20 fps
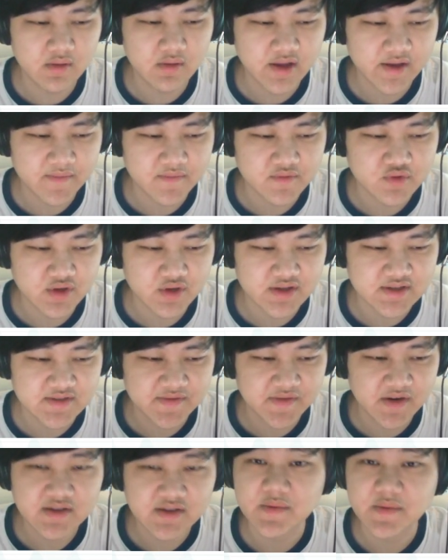Like and enjoy this
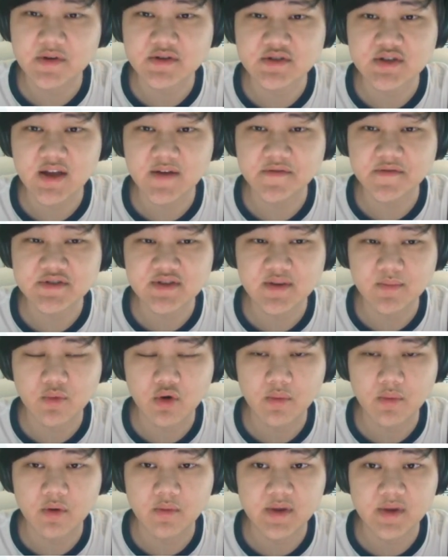video, subscribe to my channel for some
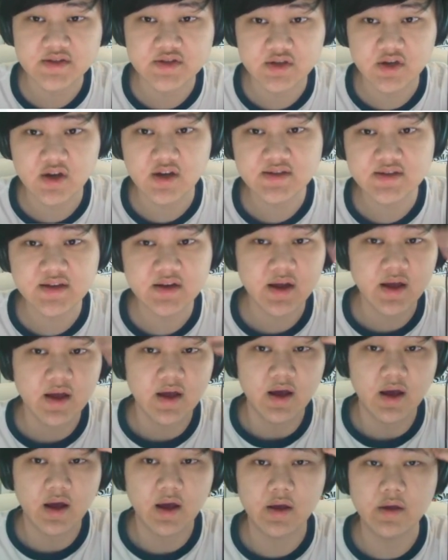more Pokemon Masters content.
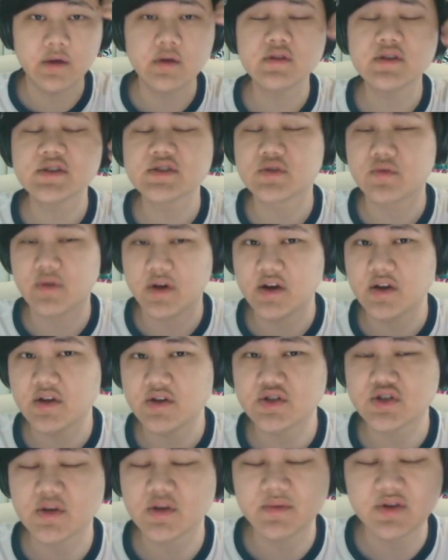Uh, Hilda's Grid
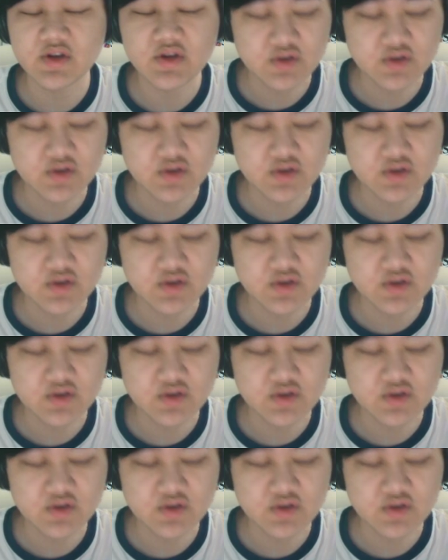should be